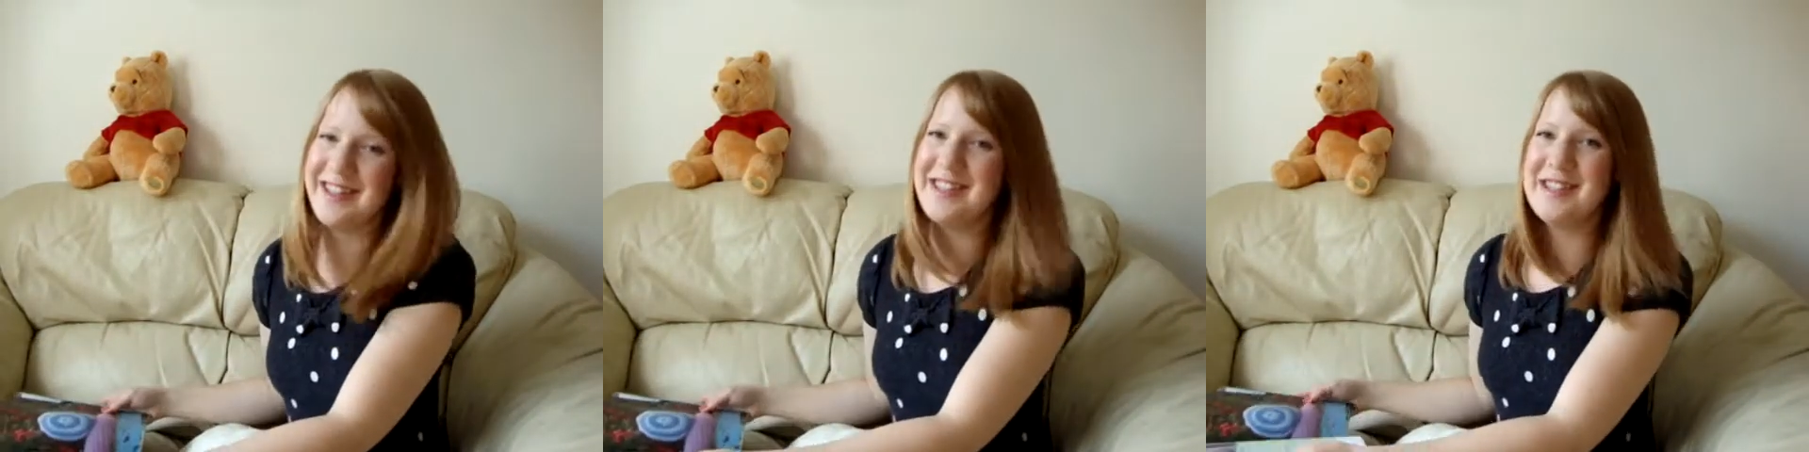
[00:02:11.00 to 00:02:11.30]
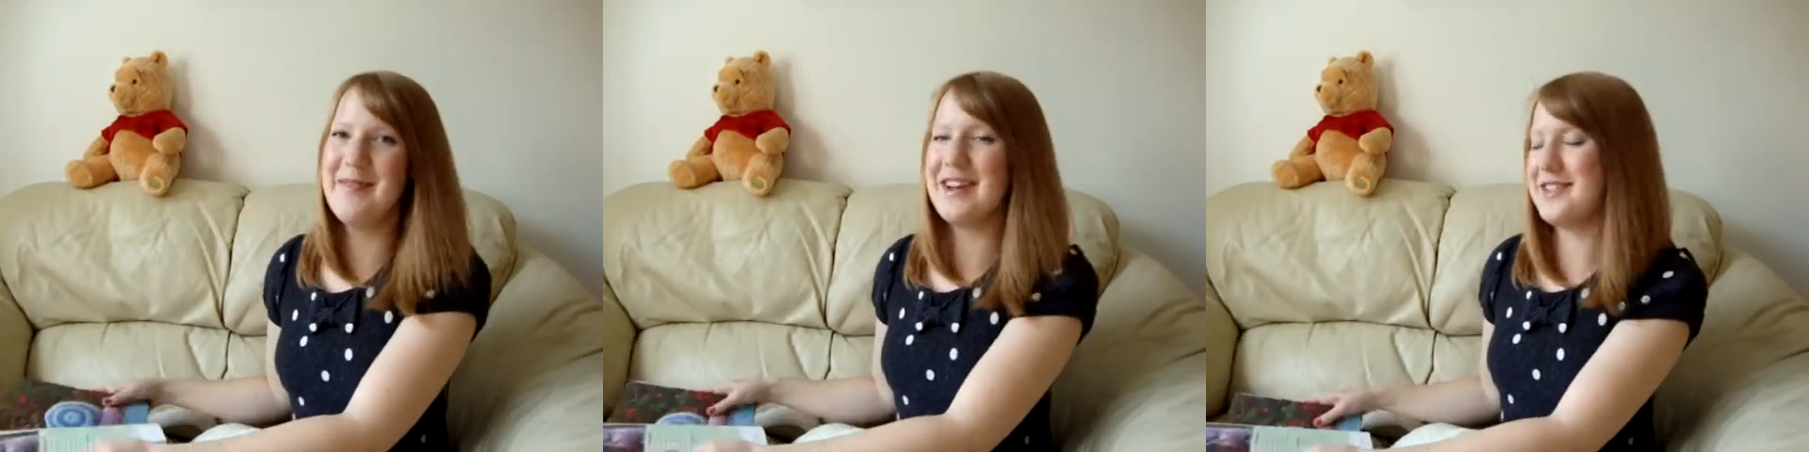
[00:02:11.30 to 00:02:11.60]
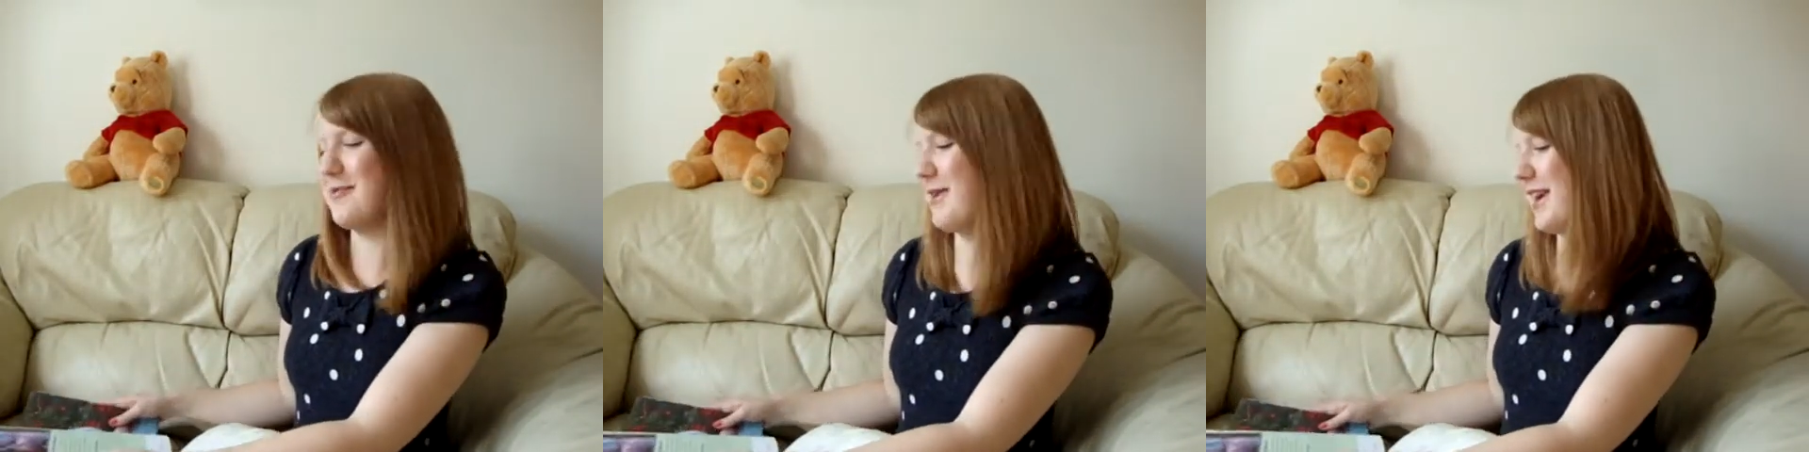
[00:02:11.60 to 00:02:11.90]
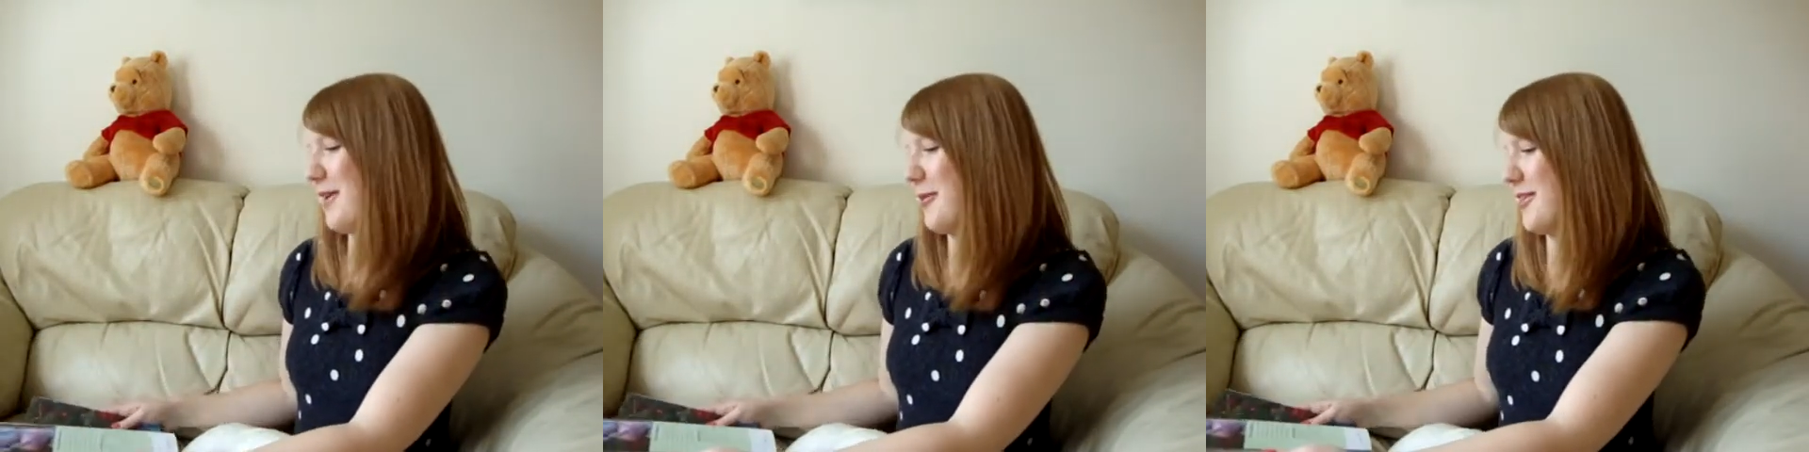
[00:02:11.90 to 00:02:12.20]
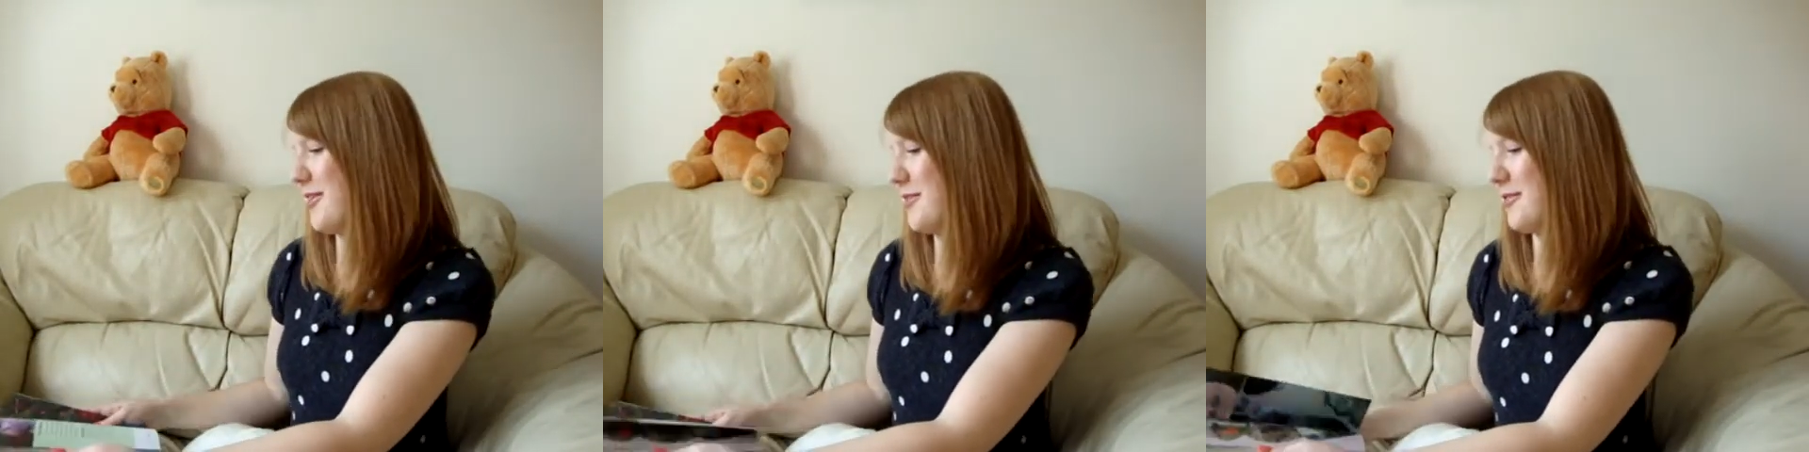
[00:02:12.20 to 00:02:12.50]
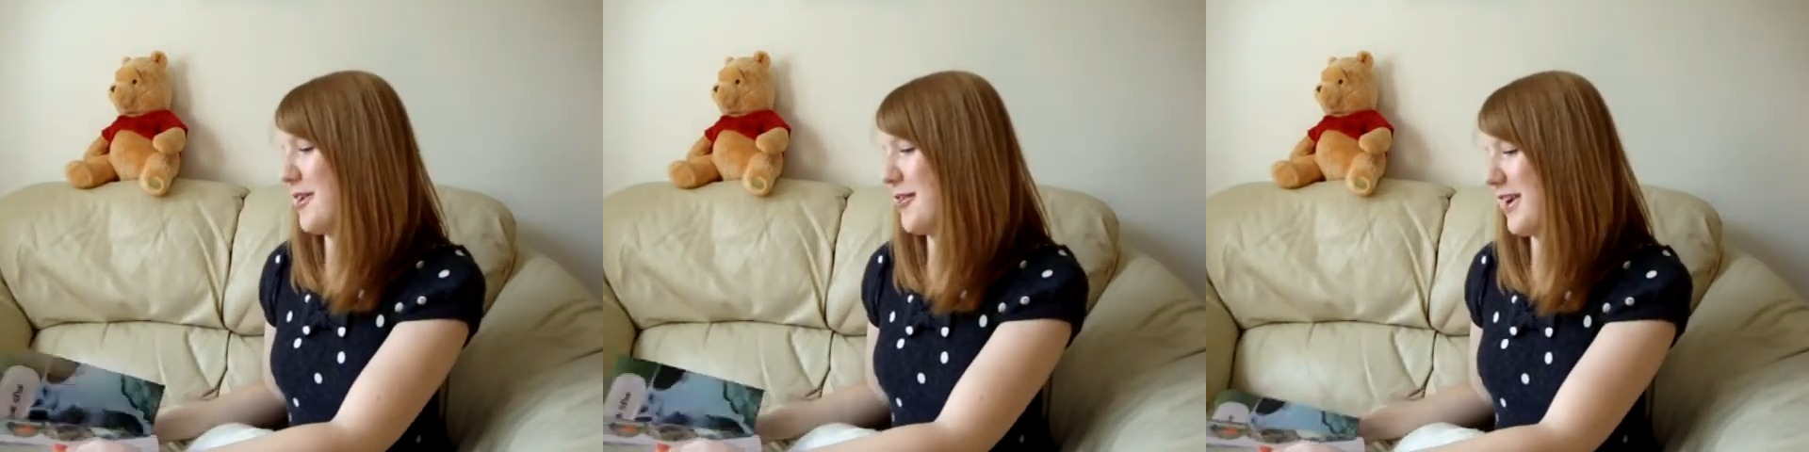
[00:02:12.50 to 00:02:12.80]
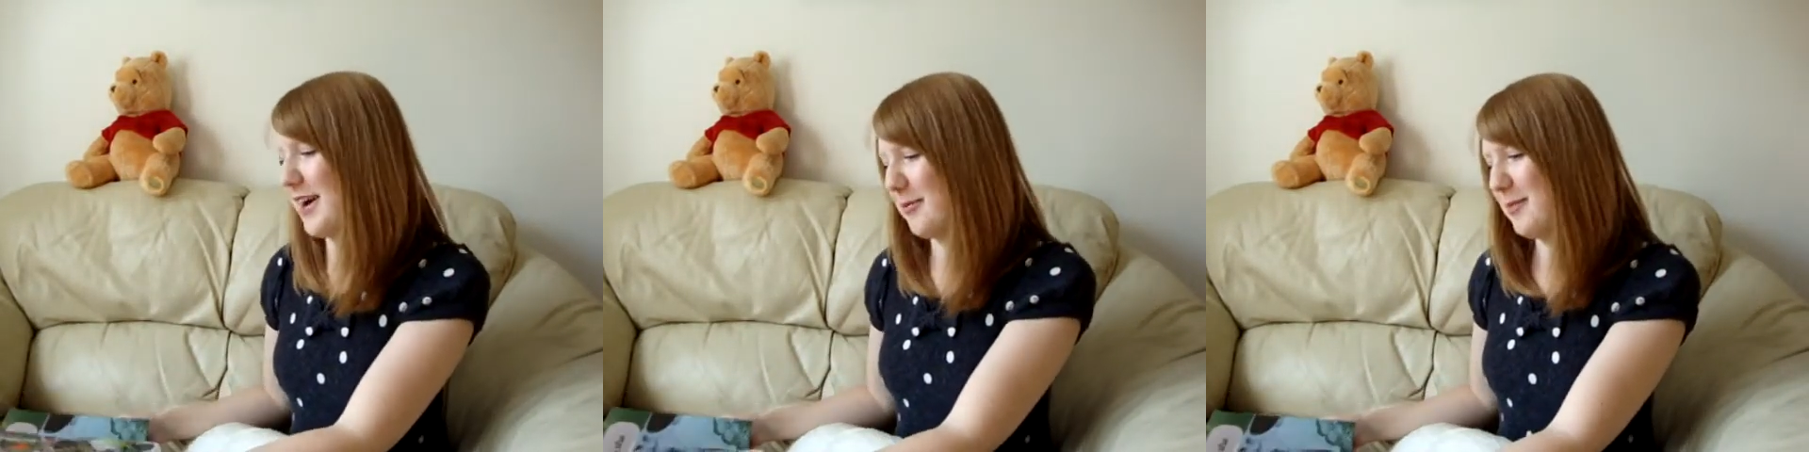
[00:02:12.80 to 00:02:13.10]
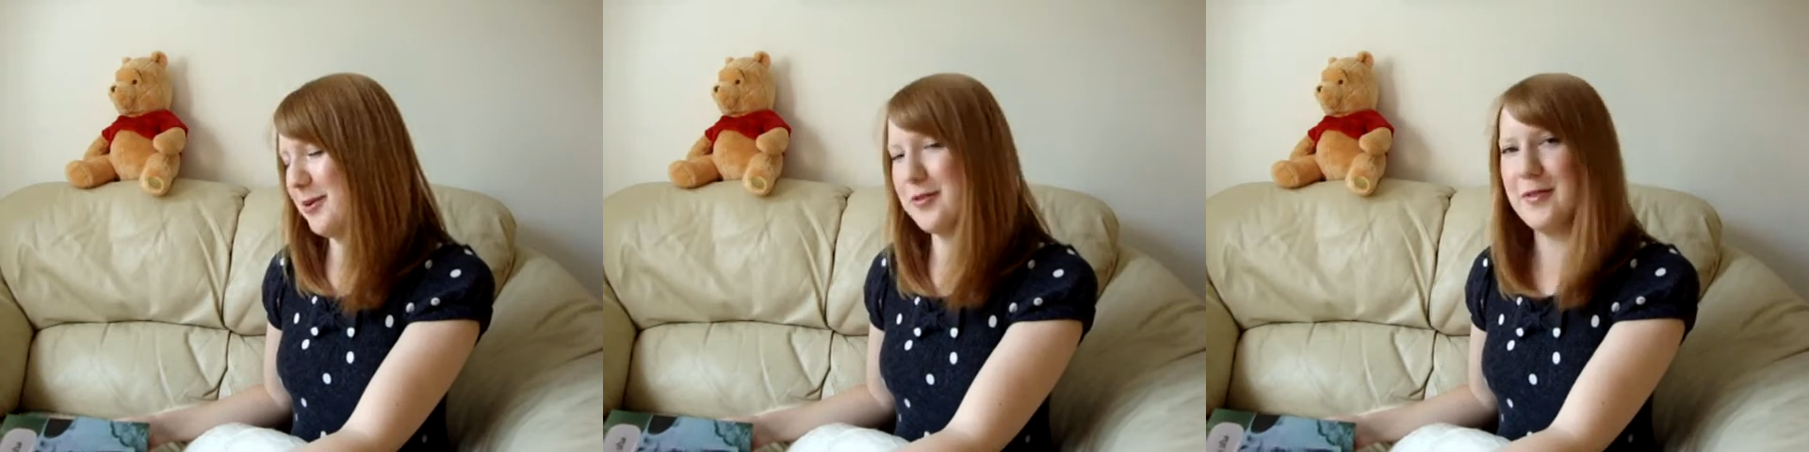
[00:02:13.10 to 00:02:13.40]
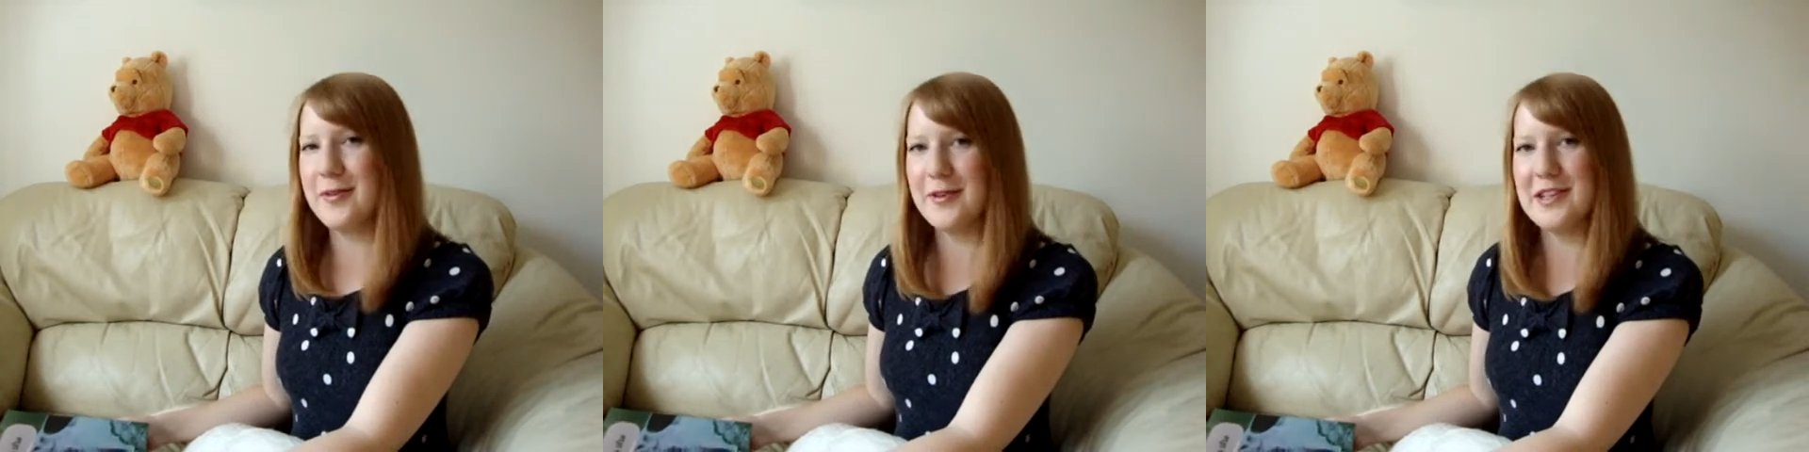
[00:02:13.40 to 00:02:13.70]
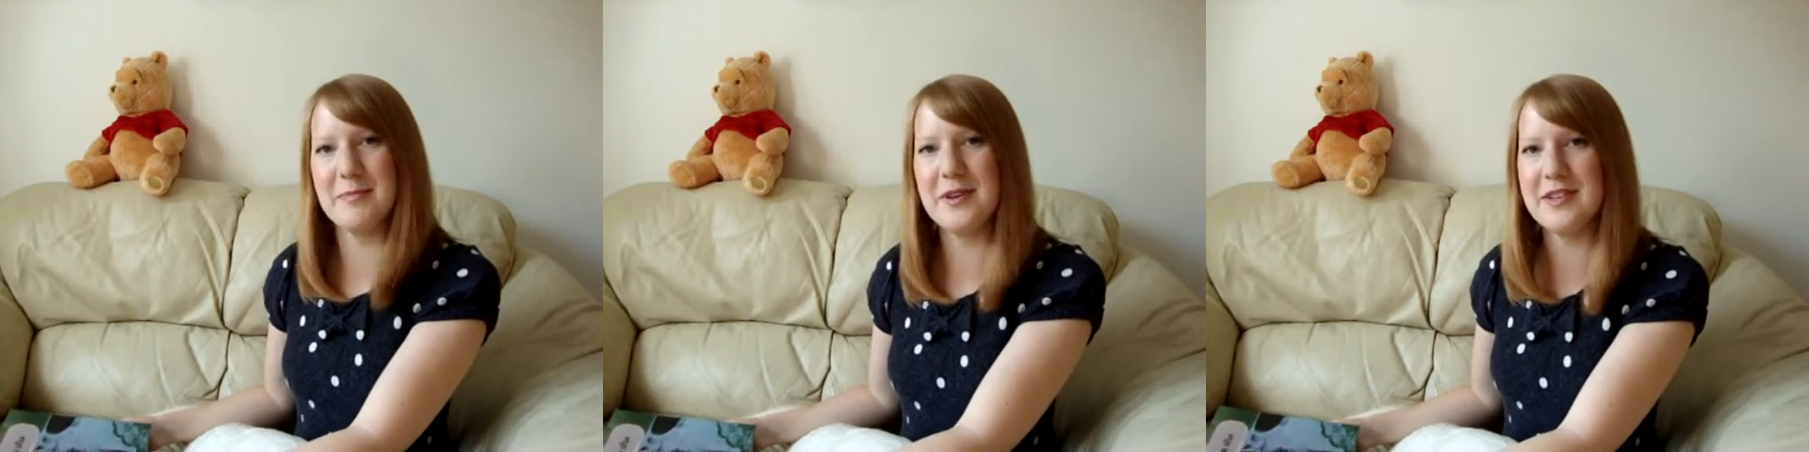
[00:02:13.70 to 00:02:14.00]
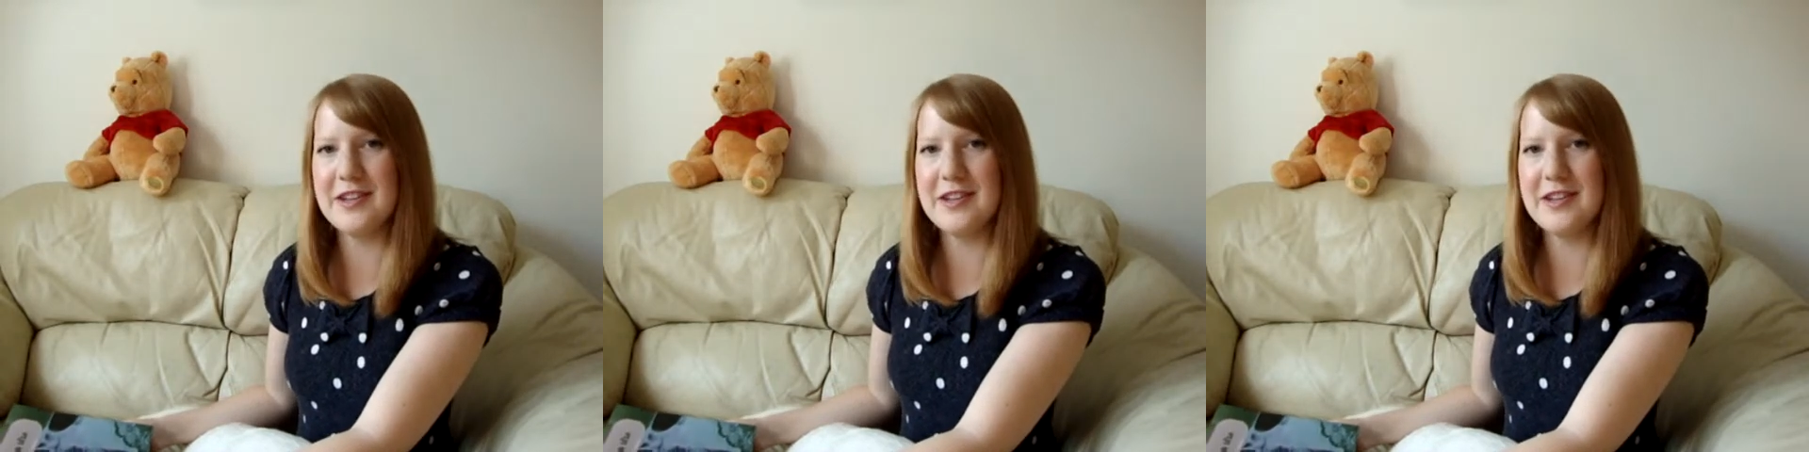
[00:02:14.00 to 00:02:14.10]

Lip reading: you just imagine making one of those for your great aunt Mildred for Christmas,